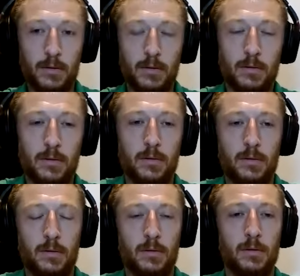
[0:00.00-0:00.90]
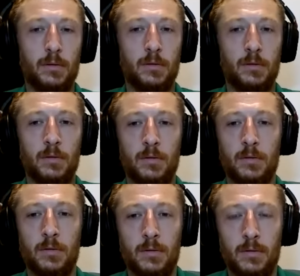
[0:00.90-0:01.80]

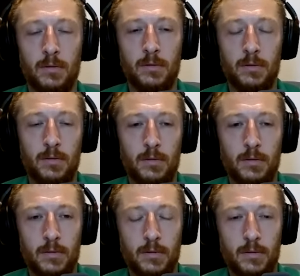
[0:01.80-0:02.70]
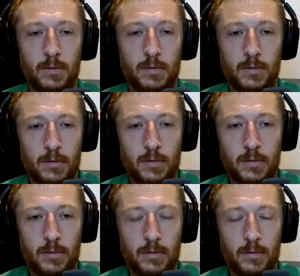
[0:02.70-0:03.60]

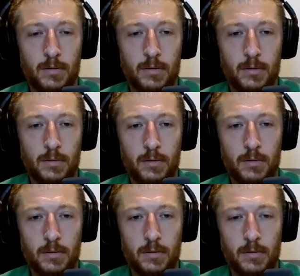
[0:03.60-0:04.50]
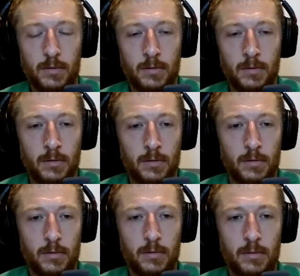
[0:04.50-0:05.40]

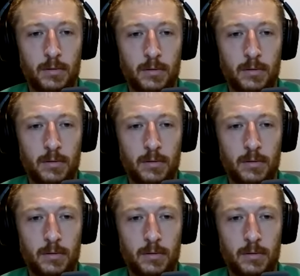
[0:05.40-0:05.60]
No words are spoken by the person on screen.